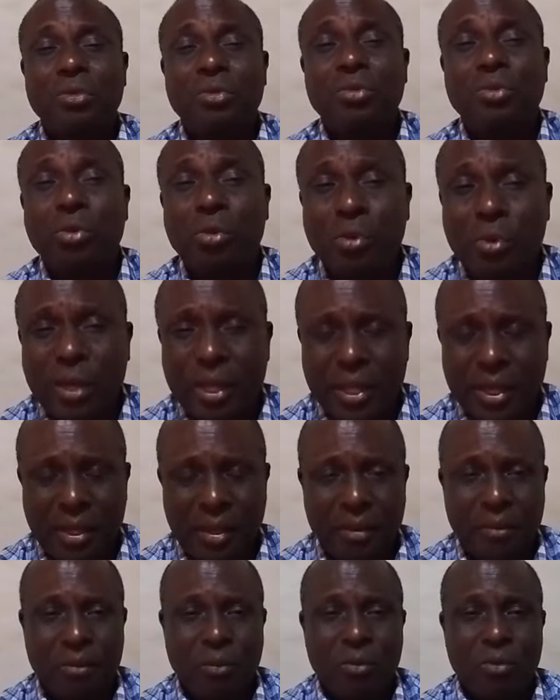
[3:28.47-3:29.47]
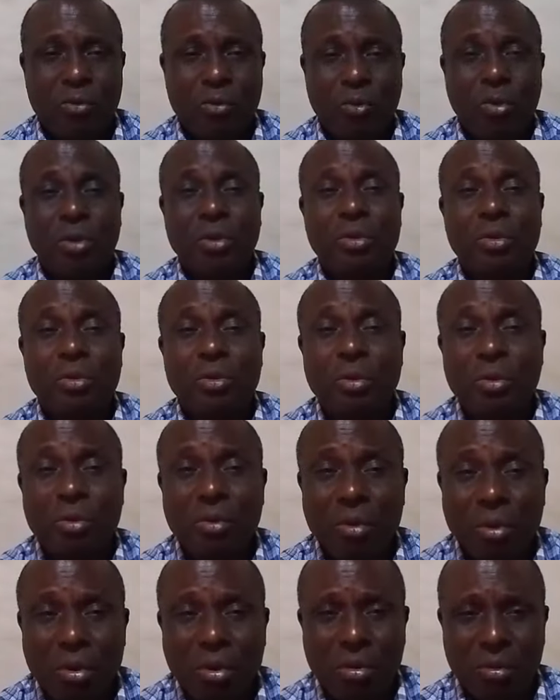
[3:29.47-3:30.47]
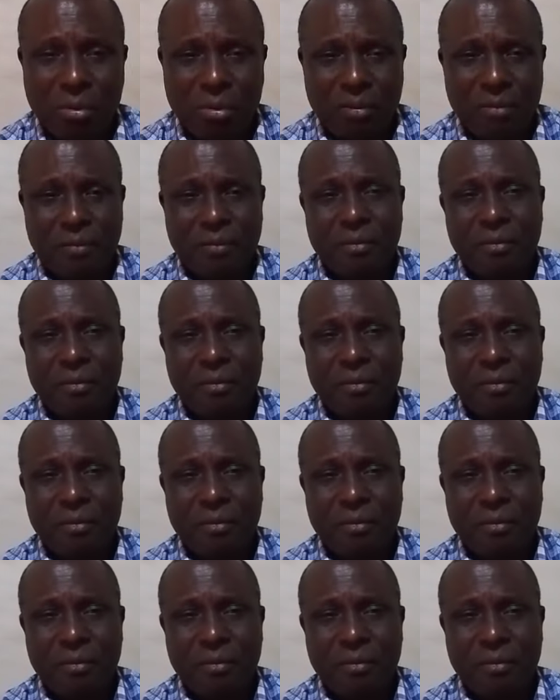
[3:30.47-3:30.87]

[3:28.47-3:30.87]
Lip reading: doing what you know.